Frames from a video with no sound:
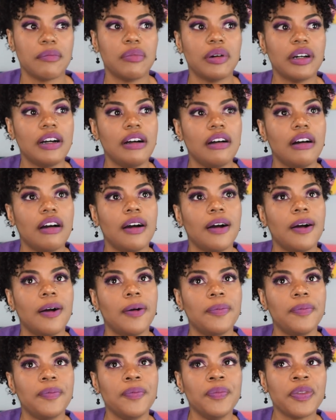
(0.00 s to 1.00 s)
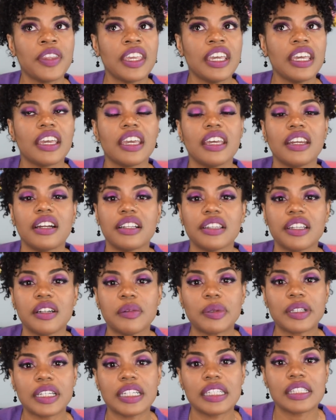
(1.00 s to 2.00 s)
But in other
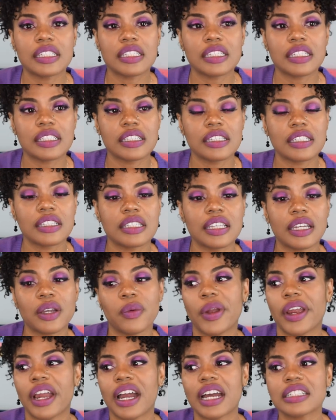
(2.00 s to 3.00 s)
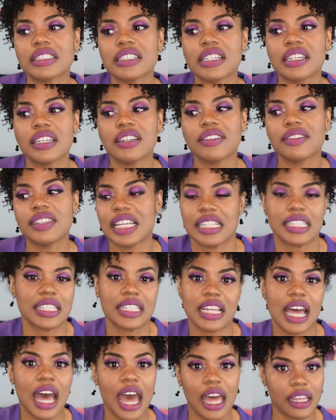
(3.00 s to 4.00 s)
places, like where I live, that's
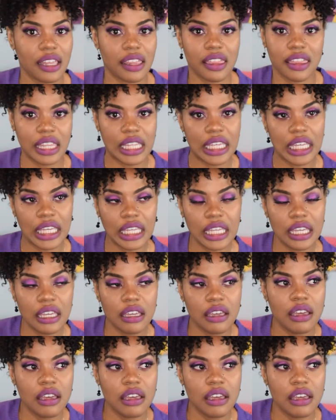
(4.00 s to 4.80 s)
not a thing.